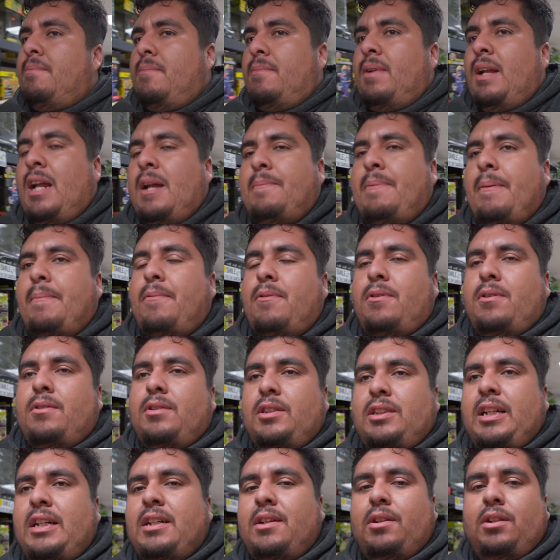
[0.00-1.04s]
A lot of people will
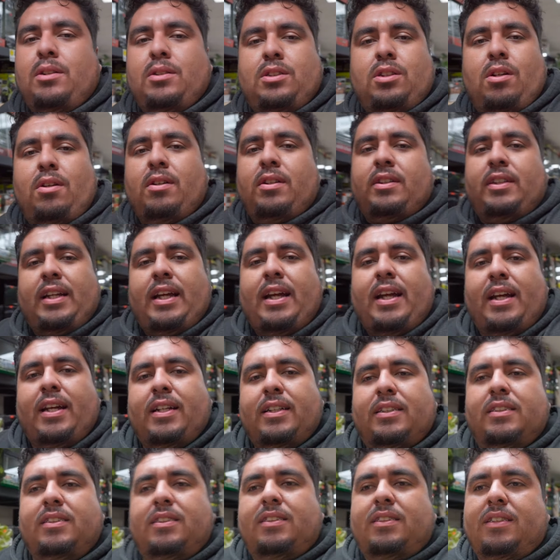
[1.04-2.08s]
tell you certain
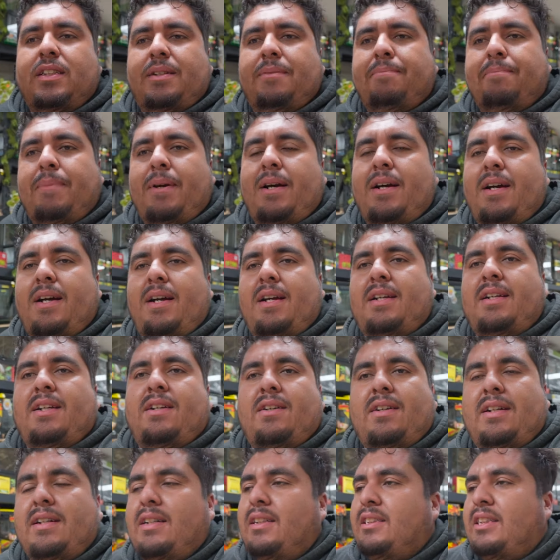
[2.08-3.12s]
things, but you
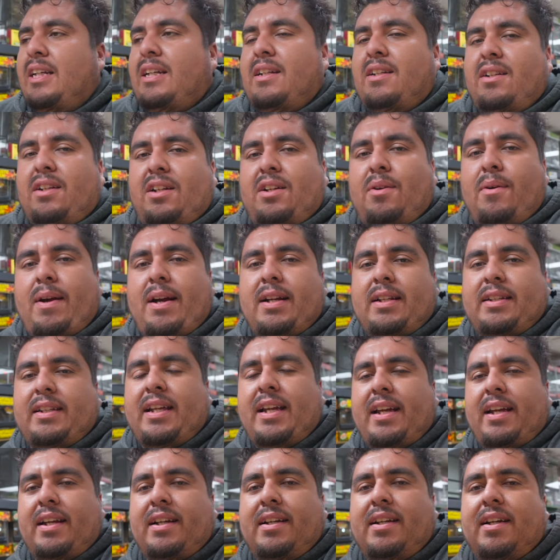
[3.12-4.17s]
know he'll tell you the correct
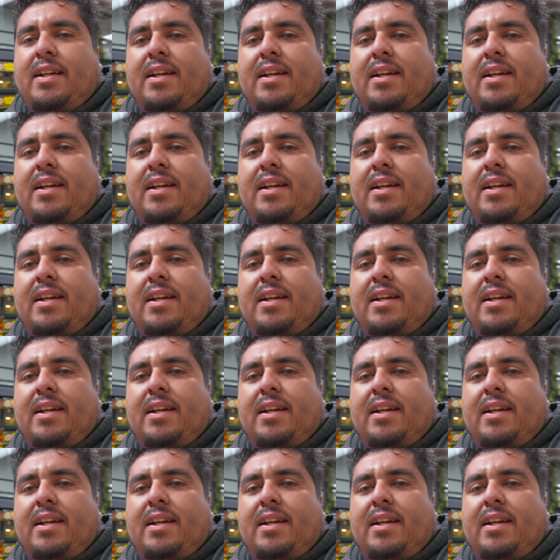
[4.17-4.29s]
thing.